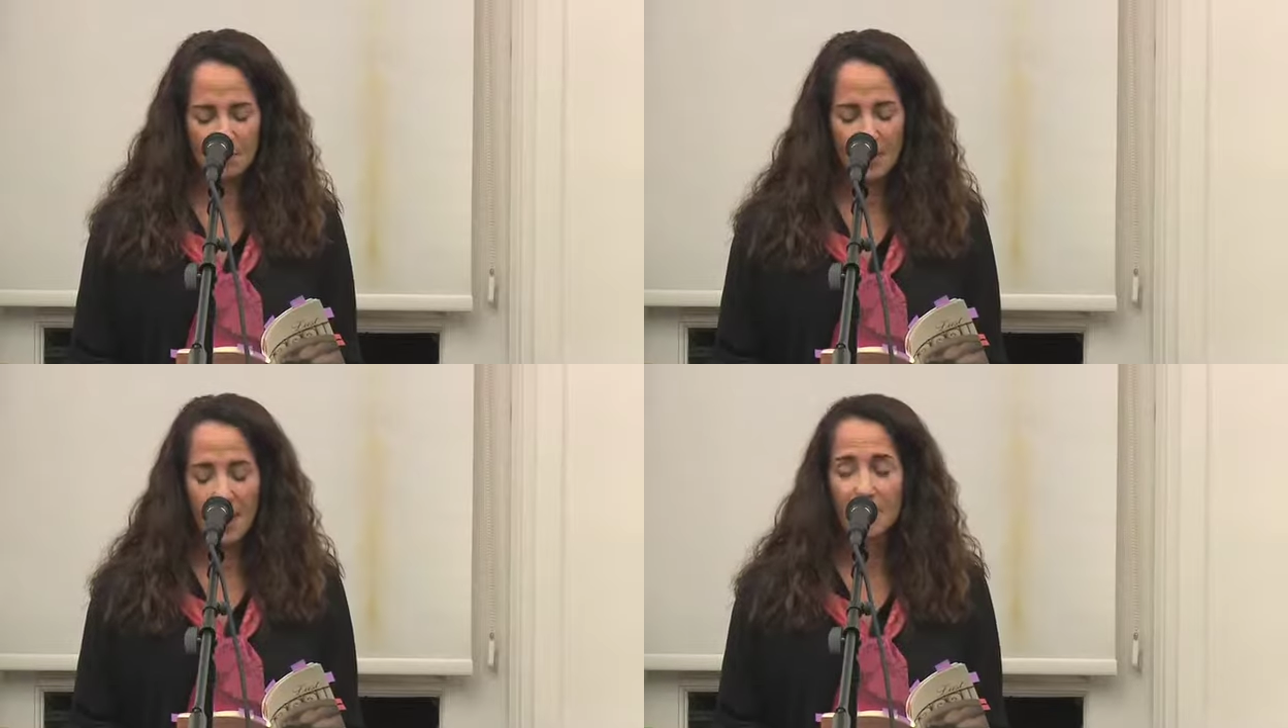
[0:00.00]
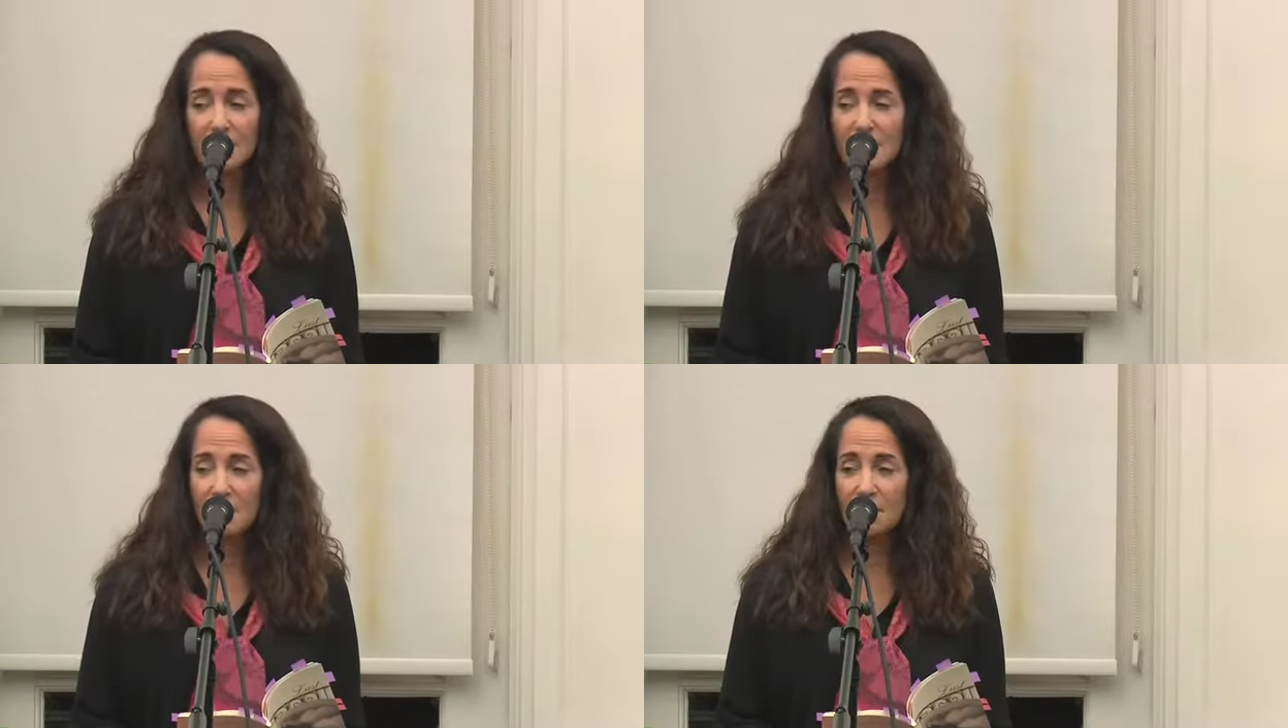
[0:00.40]

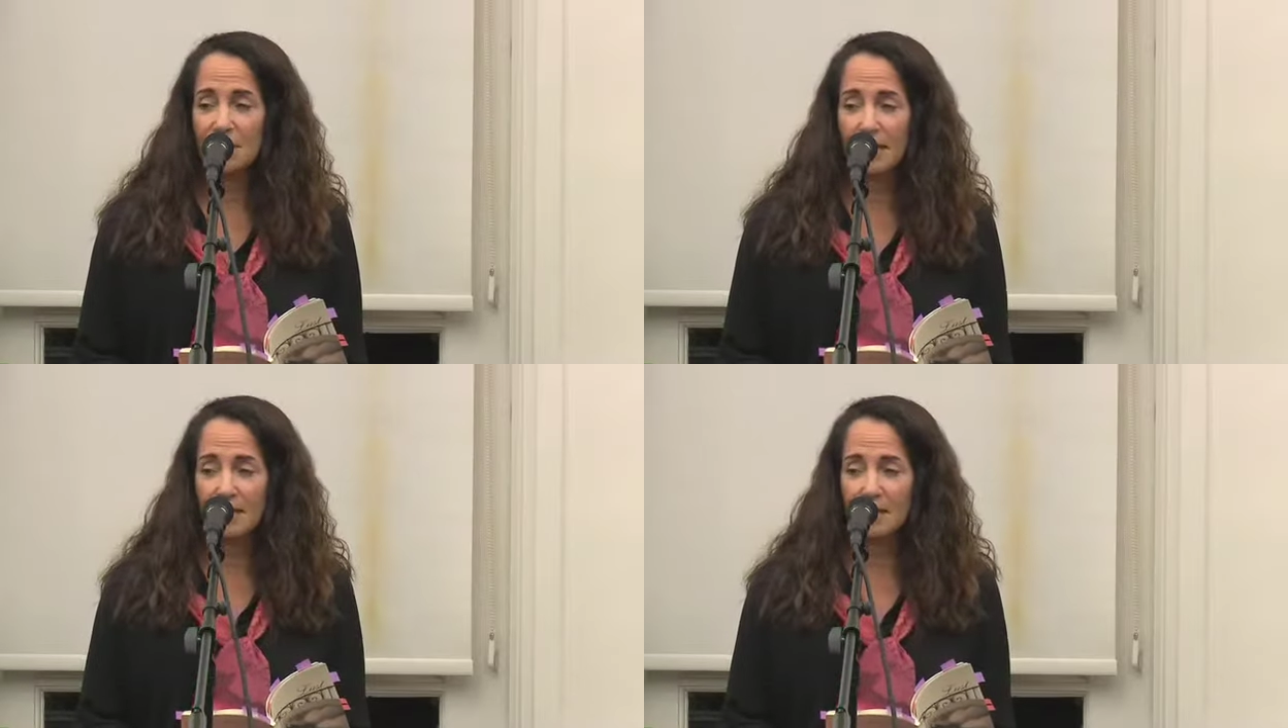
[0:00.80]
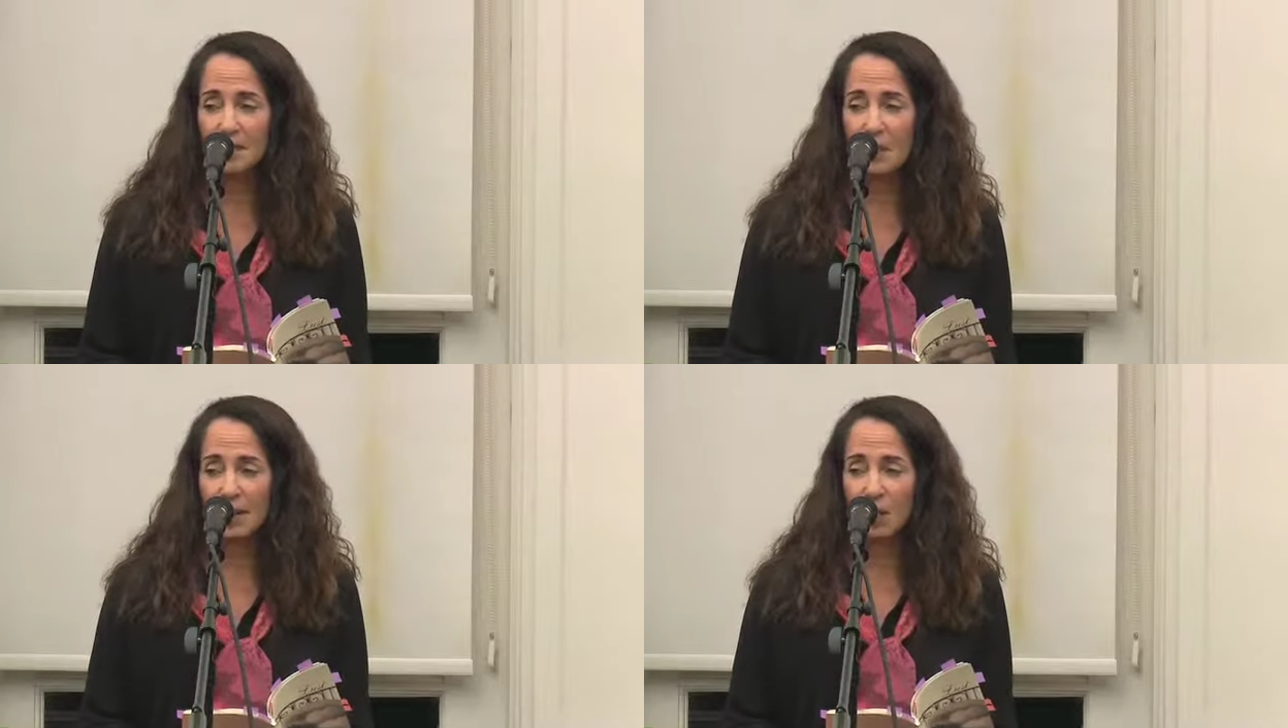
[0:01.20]
and suffocated
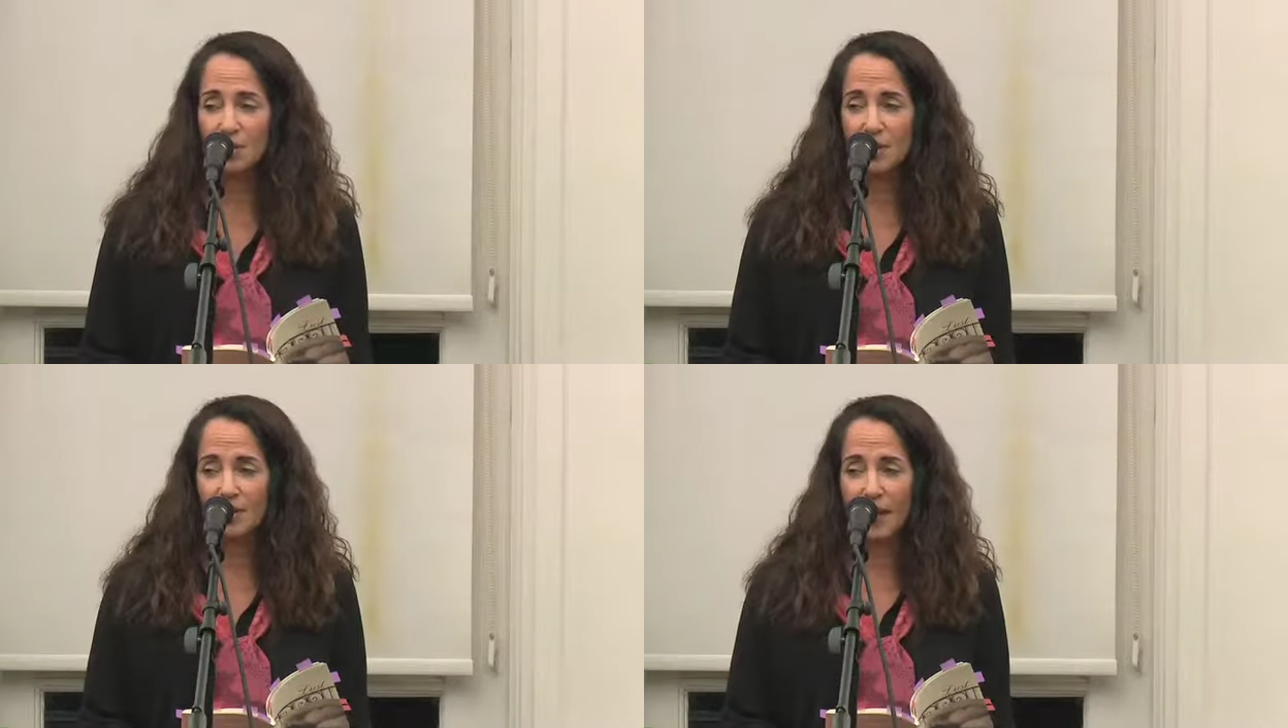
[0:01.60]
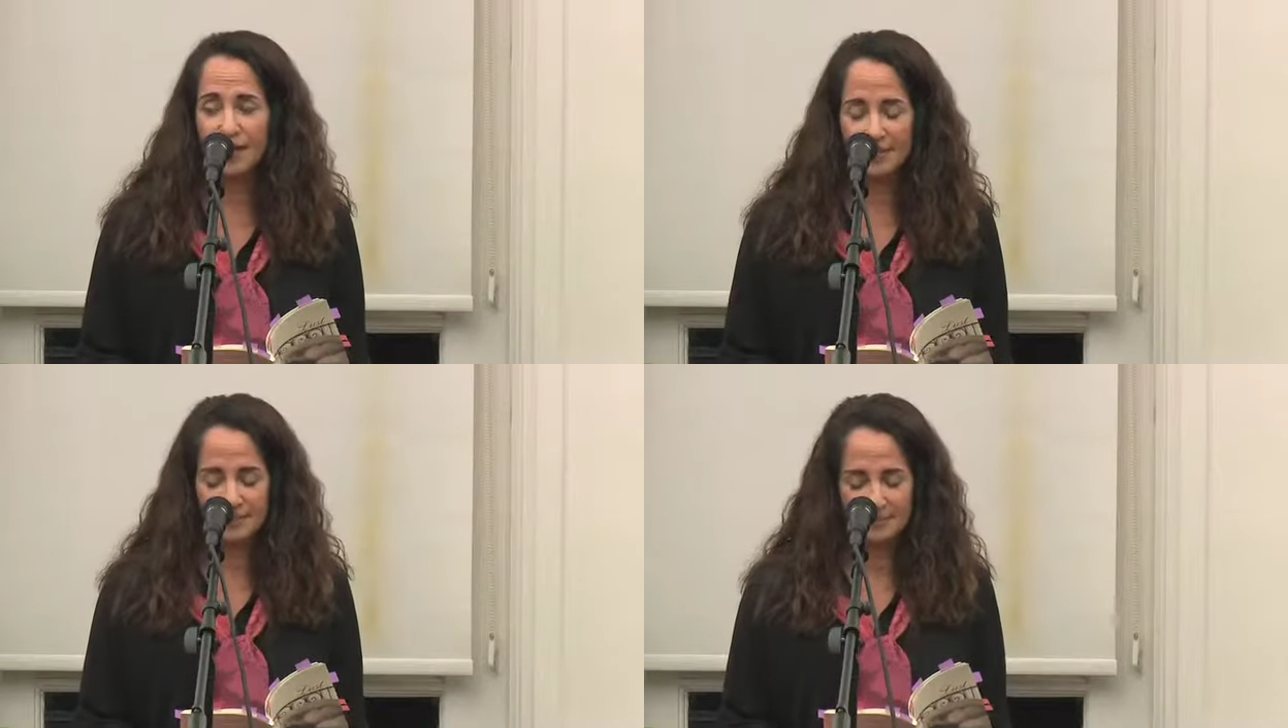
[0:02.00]
in my own
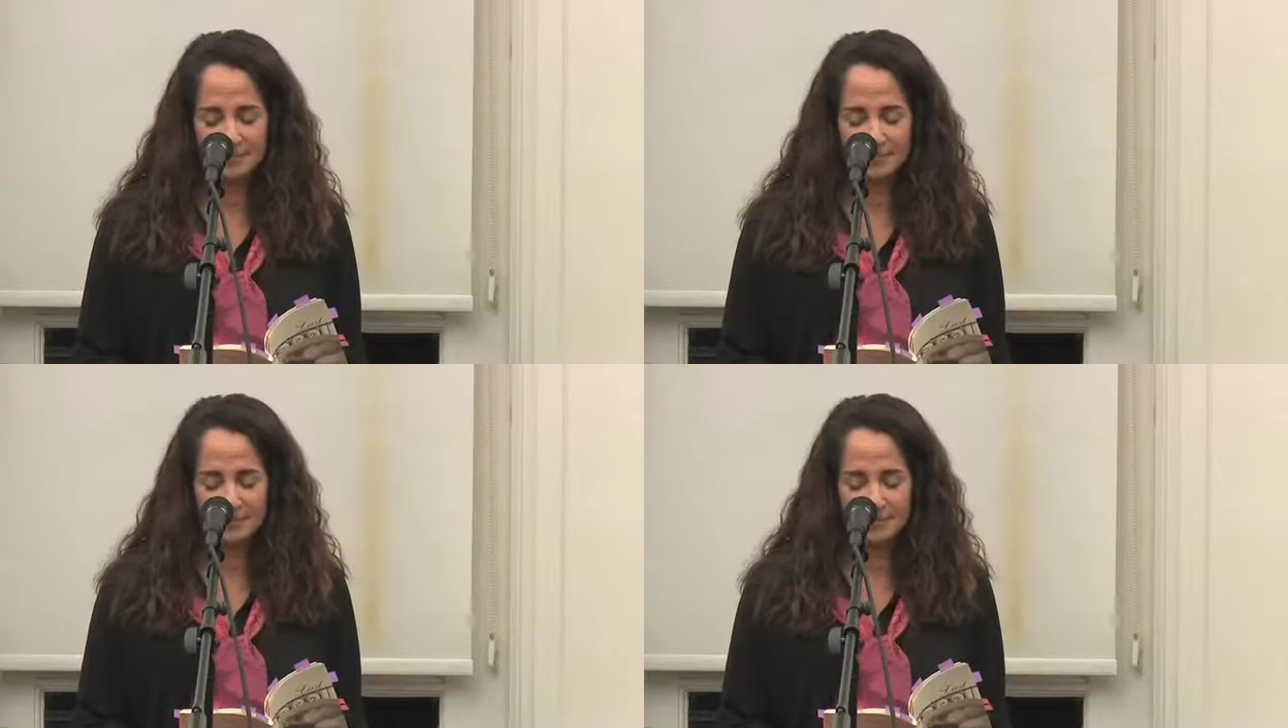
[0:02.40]
delight.